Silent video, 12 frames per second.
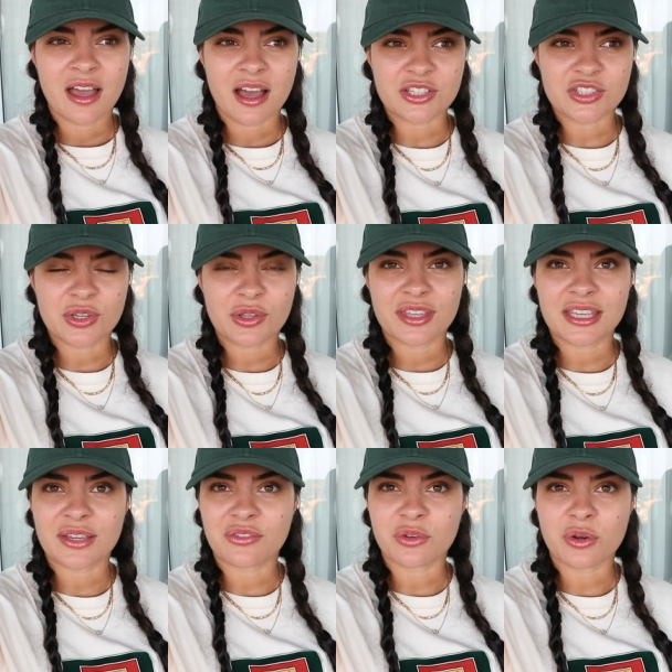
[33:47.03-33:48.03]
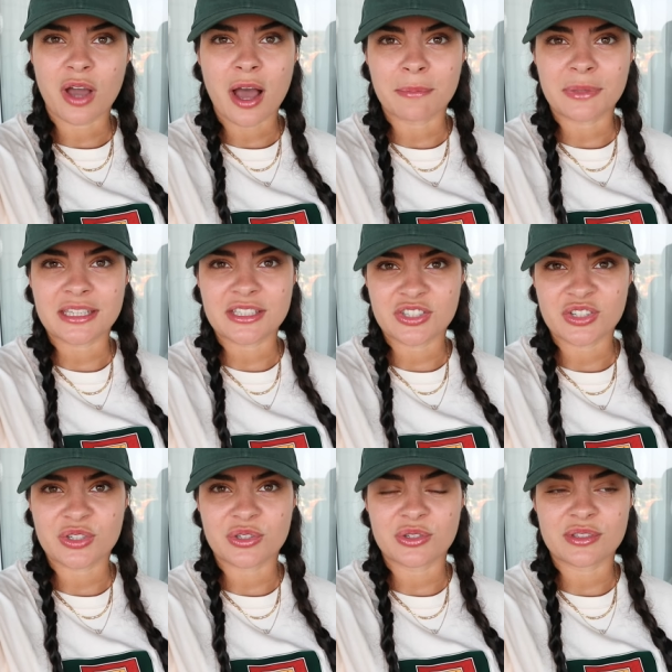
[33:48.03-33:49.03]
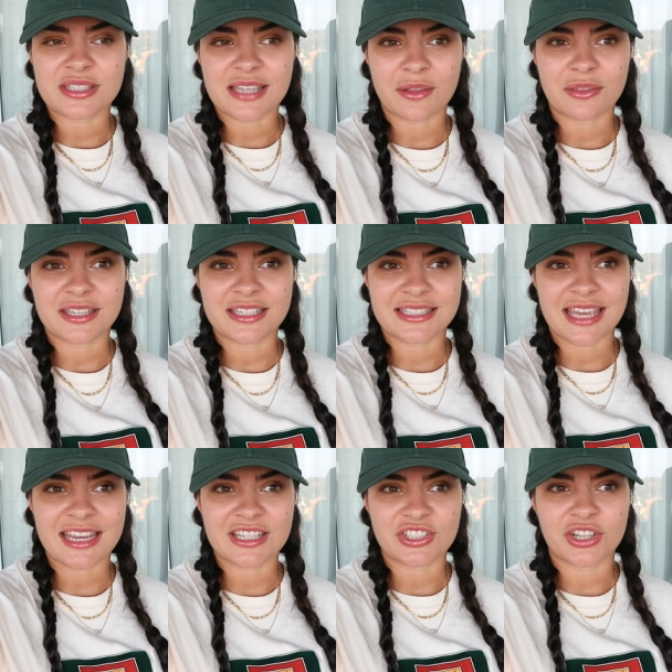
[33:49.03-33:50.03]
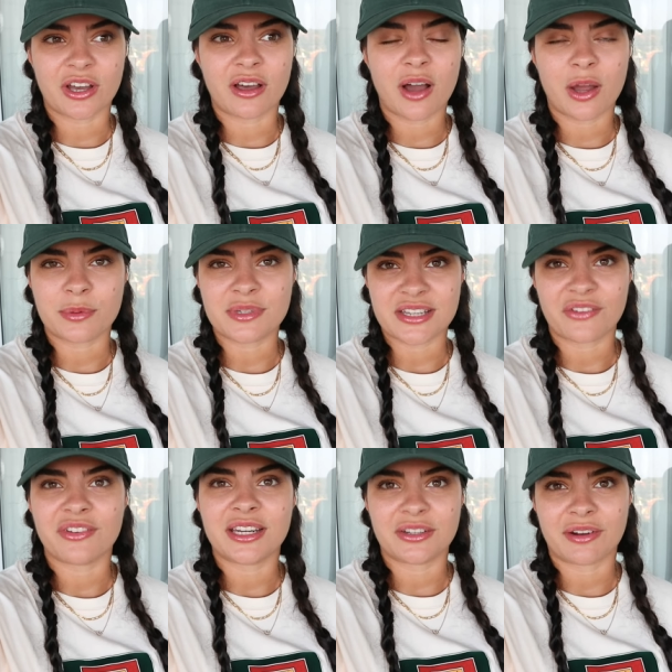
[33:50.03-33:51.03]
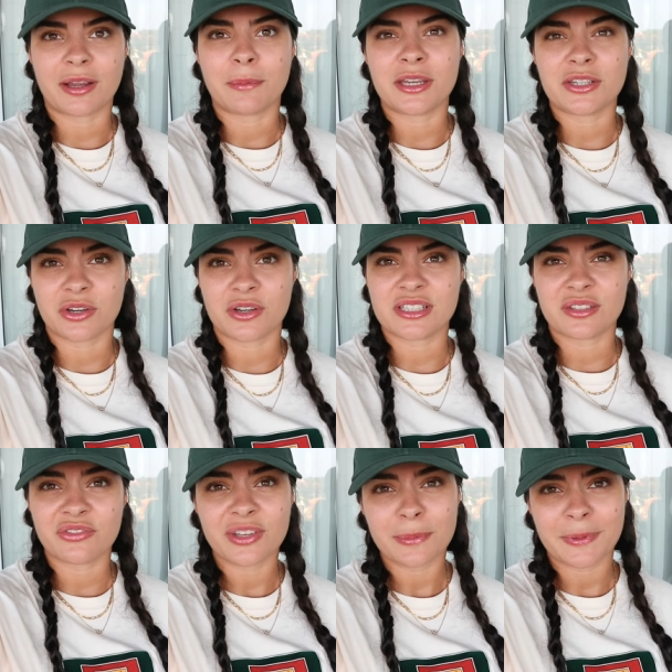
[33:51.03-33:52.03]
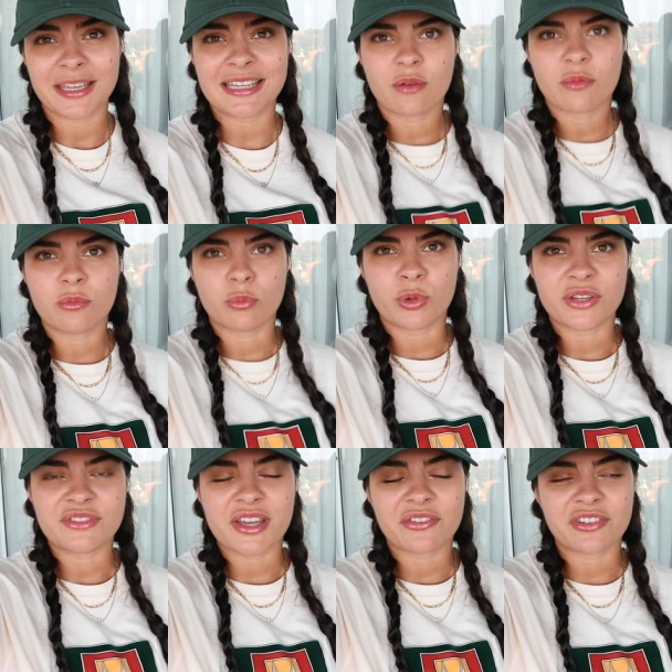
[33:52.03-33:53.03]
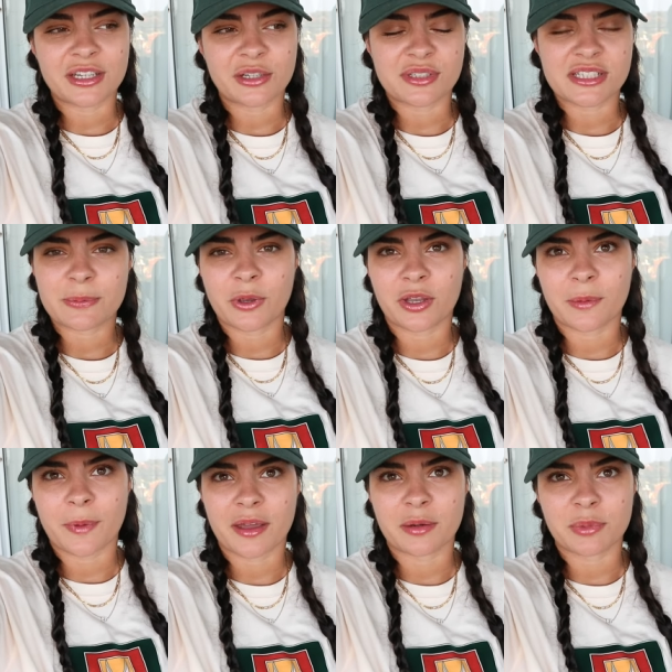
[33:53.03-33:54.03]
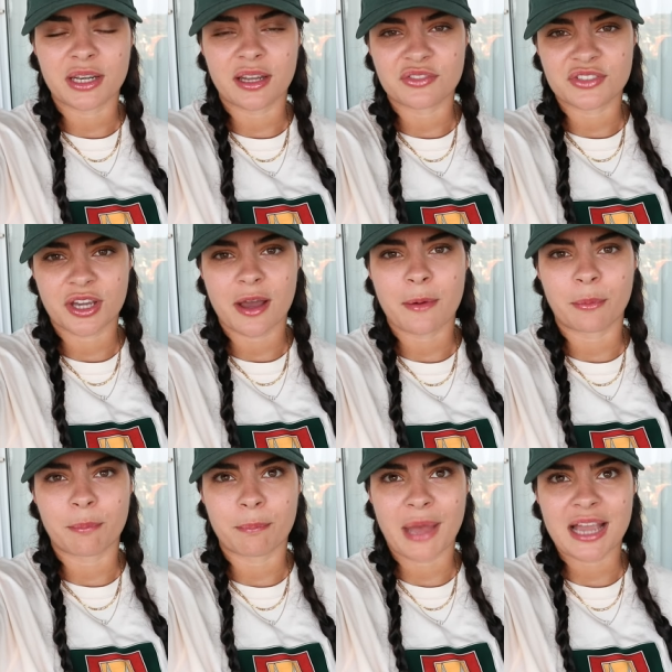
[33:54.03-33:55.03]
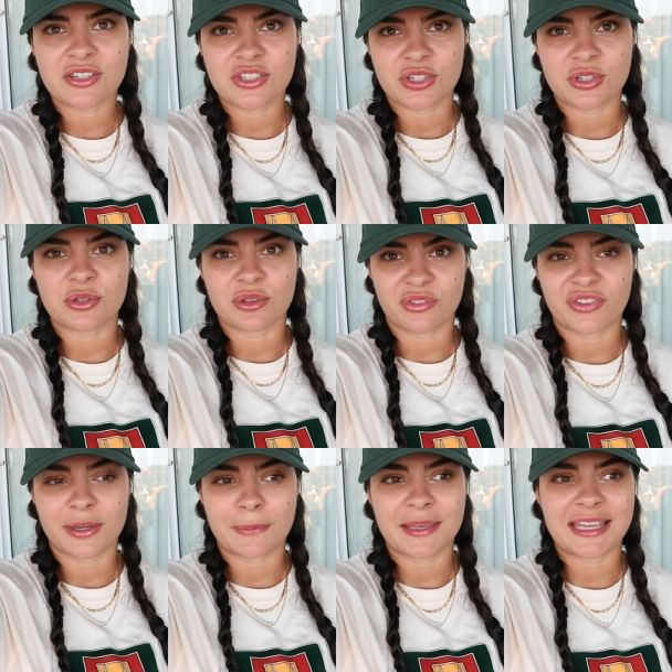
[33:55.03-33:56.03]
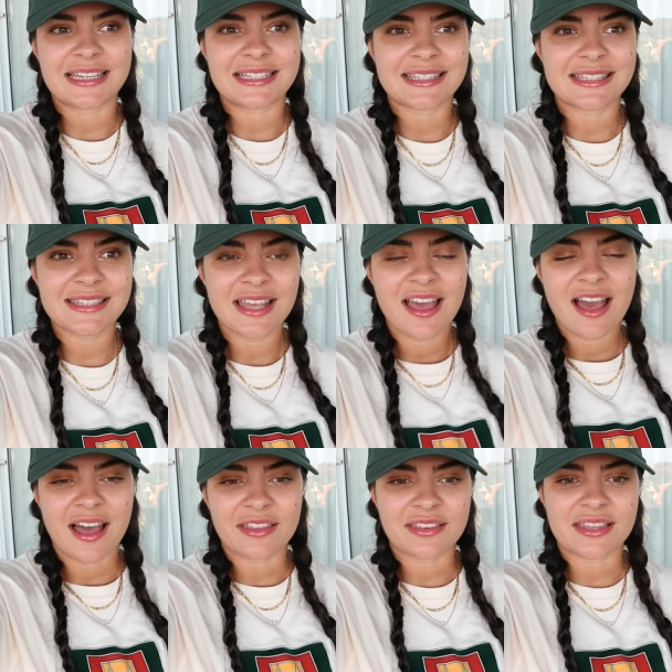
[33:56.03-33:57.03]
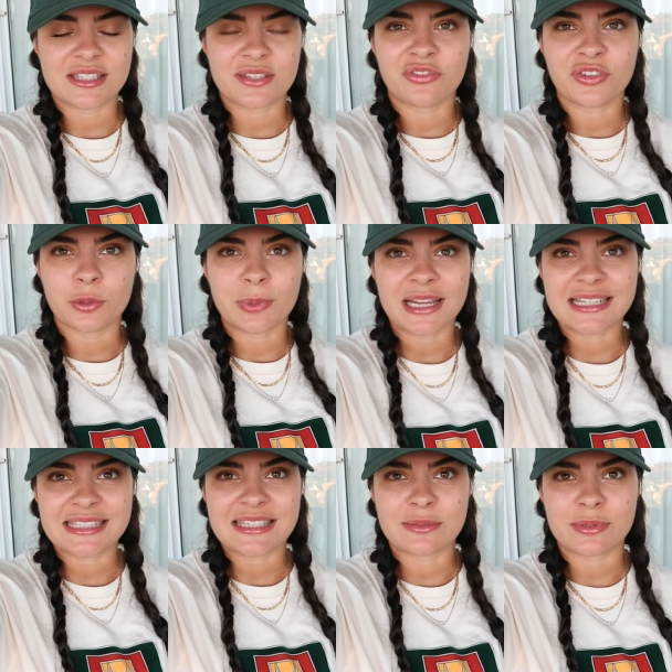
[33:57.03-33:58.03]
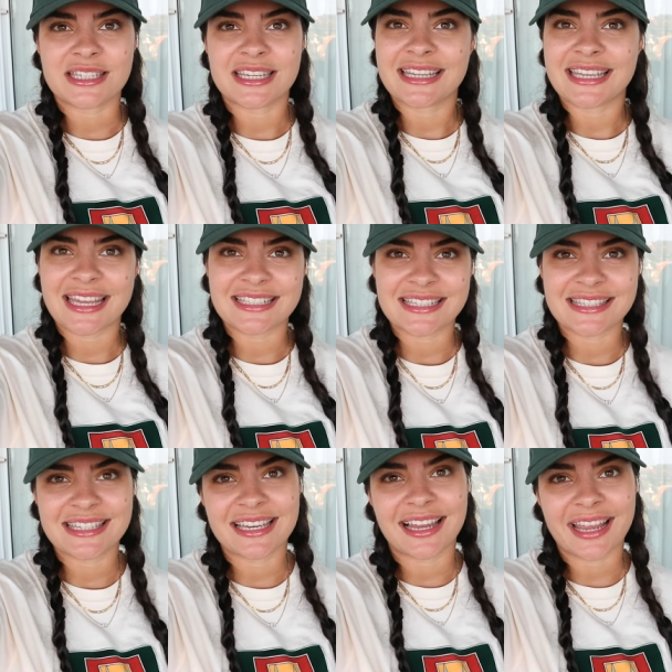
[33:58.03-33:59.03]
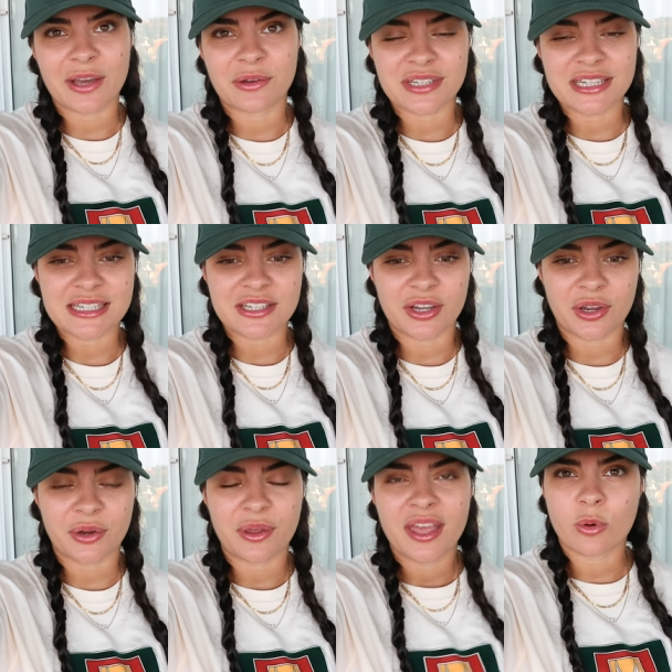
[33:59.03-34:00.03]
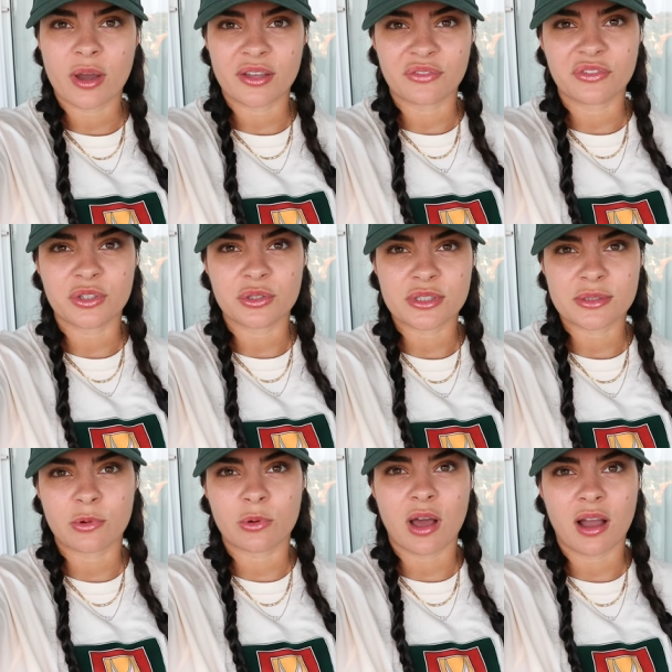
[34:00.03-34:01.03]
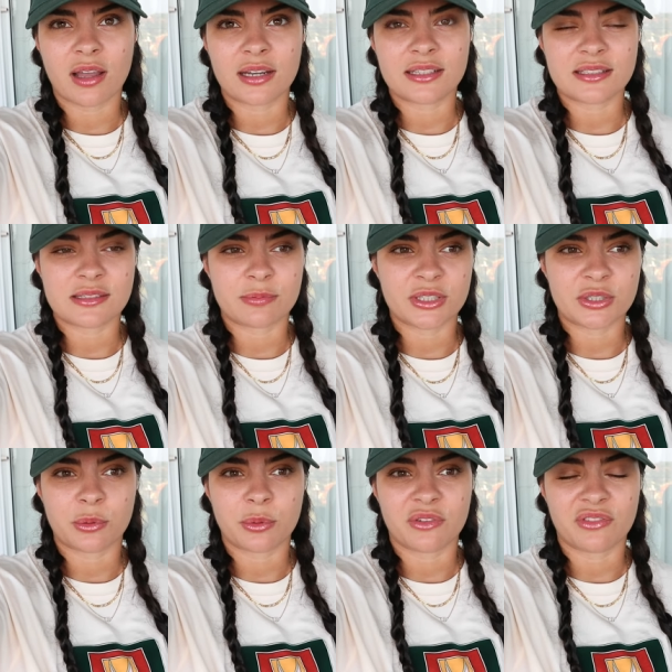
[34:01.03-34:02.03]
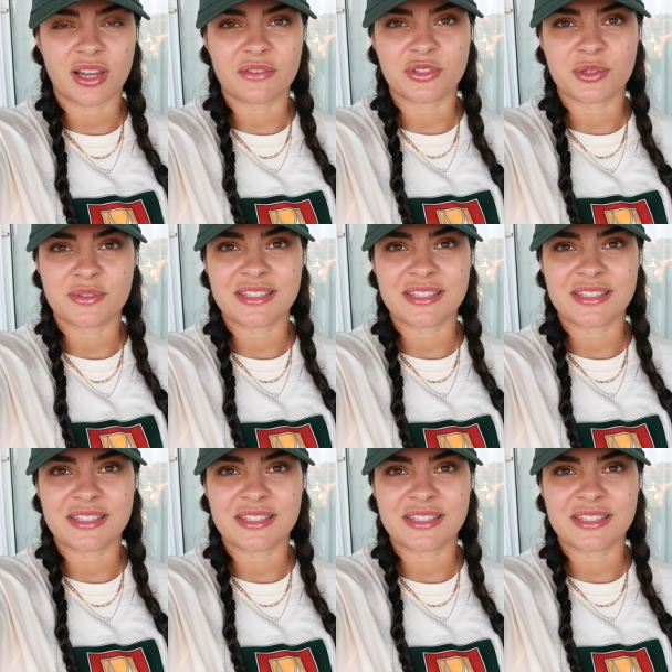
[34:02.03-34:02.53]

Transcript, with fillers: I do think if you're coming to Southeast Asia, I would definitely recommend going to the Philippines. We've definitely already spoken about it and we'd love to come back to the Philippines. I think there's a few places we didn't get to see, like El Nido, quite a few smaller islands which we would have loved to have